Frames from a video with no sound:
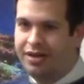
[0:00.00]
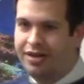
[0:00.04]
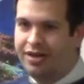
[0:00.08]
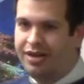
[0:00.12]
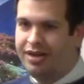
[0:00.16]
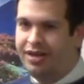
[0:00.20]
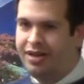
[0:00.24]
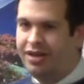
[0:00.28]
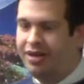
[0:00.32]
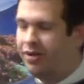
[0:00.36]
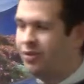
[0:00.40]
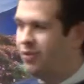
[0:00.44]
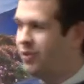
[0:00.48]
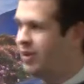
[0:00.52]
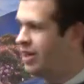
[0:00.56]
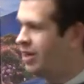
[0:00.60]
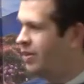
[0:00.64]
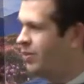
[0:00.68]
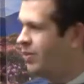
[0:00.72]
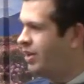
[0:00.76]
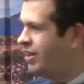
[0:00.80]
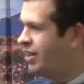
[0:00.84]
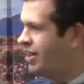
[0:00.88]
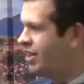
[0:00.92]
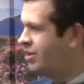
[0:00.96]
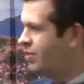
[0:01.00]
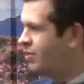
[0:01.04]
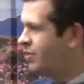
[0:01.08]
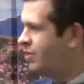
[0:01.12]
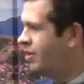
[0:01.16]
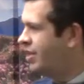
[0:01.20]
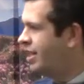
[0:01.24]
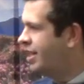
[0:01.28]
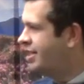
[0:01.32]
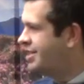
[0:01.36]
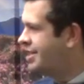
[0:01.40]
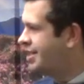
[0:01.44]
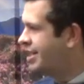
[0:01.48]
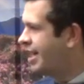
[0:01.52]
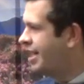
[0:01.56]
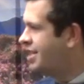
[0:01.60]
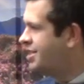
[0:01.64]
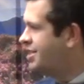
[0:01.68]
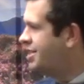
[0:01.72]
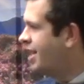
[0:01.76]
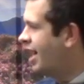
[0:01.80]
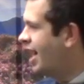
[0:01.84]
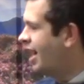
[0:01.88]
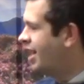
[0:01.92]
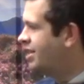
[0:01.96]
We need to realize that
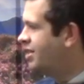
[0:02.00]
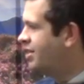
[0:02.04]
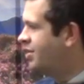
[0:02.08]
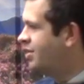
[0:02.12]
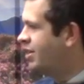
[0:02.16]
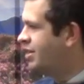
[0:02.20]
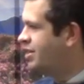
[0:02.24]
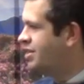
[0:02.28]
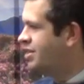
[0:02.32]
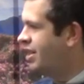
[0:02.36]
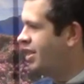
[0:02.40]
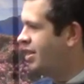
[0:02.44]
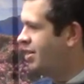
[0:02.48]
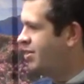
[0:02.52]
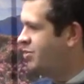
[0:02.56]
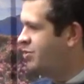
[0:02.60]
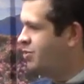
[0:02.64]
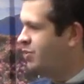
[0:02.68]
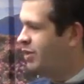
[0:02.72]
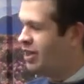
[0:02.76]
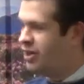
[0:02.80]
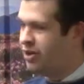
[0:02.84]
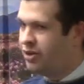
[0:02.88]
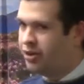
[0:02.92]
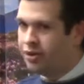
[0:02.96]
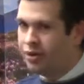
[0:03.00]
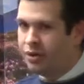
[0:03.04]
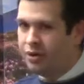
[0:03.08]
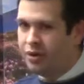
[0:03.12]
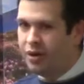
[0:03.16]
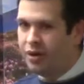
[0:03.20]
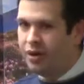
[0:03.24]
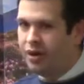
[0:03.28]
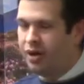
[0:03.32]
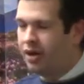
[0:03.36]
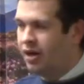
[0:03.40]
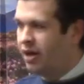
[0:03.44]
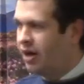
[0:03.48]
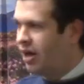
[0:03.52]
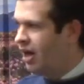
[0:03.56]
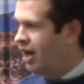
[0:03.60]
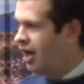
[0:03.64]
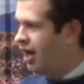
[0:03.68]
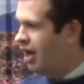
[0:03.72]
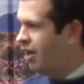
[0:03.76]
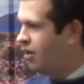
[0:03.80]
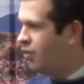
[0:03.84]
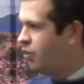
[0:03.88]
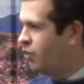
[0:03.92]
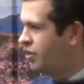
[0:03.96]
God's talked to us and been through
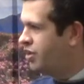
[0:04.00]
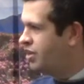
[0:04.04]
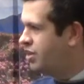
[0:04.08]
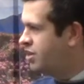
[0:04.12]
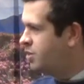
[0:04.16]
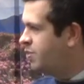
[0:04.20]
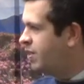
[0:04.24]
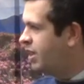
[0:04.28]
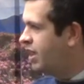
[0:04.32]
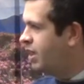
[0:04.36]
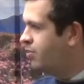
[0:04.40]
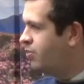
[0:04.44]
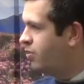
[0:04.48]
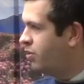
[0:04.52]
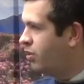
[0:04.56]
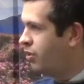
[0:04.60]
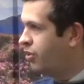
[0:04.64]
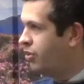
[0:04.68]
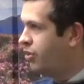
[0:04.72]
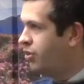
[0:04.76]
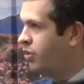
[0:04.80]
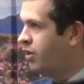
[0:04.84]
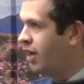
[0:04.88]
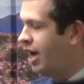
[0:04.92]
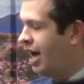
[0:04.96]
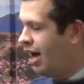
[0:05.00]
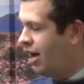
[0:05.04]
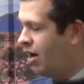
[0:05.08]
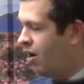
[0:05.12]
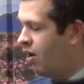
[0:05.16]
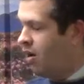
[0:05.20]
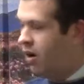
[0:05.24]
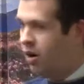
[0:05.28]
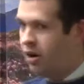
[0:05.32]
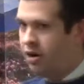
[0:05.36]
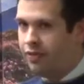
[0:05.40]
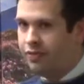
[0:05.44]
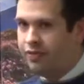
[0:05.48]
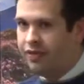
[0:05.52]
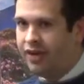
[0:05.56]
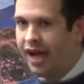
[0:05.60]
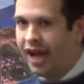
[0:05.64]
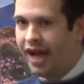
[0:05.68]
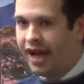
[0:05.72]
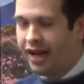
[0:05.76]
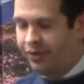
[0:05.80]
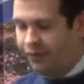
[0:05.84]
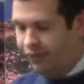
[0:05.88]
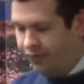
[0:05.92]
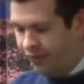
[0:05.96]
with his people throughout all of
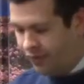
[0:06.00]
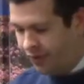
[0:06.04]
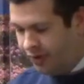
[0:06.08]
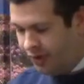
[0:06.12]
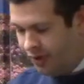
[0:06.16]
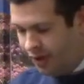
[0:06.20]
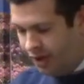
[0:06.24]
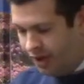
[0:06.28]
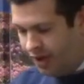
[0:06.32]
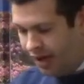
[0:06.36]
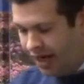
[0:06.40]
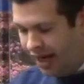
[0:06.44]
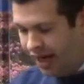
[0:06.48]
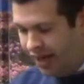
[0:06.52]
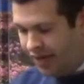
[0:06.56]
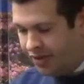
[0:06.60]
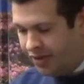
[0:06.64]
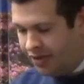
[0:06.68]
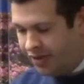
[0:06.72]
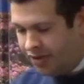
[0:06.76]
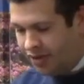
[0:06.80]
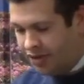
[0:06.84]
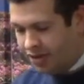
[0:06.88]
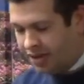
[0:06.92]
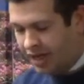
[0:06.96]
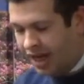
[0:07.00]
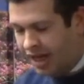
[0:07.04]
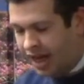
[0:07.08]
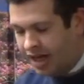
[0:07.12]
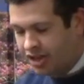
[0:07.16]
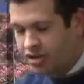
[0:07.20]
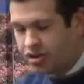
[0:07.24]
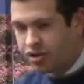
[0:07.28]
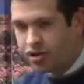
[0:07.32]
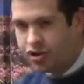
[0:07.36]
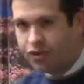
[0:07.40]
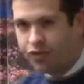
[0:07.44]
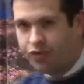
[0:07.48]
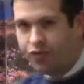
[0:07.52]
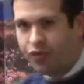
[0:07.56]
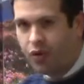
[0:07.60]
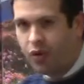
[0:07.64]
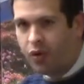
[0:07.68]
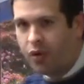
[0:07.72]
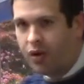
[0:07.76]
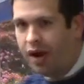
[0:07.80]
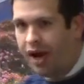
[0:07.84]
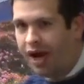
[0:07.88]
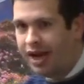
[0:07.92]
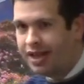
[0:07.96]
life, and that there's answers
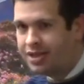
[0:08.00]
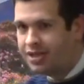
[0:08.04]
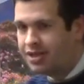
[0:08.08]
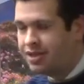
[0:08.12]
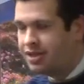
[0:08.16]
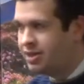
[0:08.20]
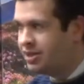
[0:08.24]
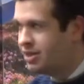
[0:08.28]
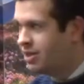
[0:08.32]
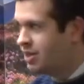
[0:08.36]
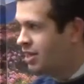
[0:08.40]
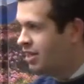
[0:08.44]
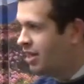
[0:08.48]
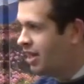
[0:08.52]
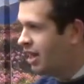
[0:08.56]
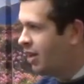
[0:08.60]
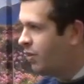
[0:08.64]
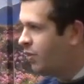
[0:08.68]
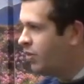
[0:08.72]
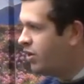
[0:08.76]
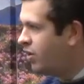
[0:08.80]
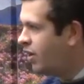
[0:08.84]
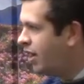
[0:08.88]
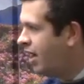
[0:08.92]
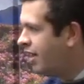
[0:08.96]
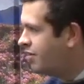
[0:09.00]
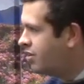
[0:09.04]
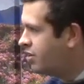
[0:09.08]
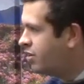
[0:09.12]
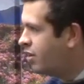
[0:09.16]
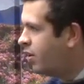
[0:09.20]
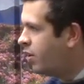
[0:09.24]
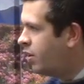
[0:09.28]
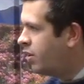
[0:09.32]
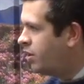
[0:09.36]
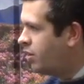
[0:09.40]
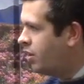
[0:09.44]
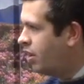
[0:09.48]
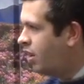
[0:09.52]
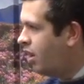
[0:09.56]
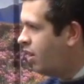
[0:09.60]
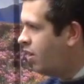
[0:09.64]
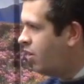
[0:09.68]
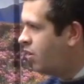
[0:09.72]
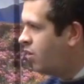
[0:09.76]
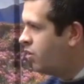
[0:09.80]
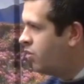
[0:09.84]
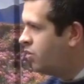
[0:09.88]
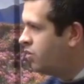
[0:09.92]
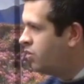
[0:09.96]
for us, and we don't have to go it
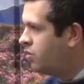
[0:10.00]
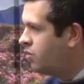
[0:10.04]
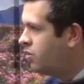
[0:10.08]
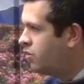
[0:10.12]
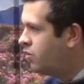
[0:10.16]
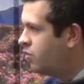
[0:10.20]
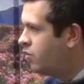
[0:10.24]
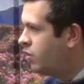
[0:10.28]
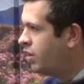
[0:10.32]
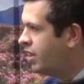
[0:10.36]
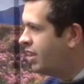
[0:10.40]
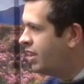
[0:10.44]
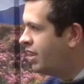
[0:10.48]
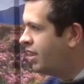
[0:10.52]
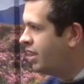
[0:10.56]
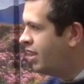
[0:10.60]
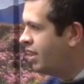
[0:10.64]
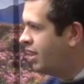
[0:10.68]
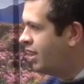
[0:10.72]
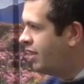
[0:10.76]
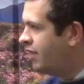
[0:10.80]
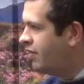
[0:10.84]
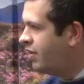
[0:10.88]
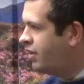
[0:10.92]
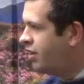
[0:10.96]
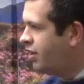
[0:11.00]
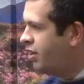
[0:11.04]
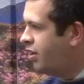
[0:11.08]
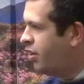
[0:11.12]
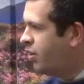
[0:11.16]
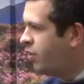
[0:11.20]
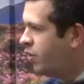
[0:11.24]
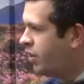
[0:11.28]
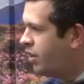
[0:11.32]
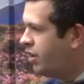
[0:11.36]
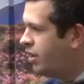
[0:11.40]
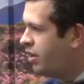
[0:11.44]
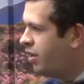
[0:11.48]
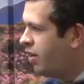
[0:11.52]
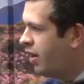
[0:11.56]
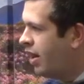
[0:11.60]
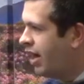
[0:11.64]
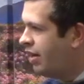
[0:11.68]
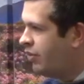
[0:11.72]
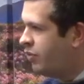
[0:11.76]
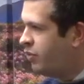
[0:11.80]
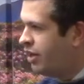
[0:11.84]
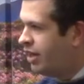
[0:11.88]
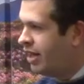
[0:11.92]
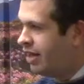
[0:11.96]
alone. Even though we know
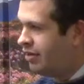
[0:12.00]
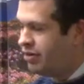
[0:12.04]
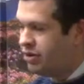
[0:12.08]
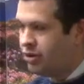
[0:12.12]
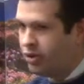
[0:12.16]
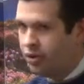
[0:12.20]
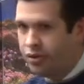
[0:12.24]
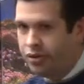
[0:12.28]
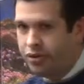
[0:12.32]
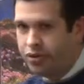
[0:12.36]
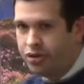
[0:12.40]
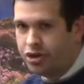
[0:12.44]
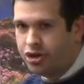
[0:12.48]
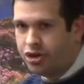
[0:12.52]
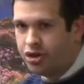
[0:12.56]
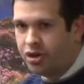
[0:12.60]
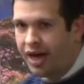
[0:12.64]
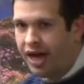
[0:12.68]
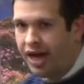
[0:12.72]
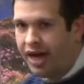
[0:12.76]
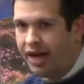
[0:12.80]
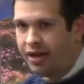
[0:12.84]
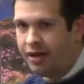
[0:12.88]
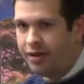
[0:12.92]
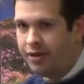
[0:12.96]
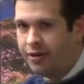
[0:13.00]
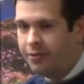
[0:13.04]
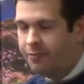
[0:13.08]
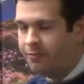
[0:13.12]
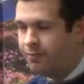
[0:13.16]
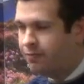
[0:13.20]
how we have to go through the trial,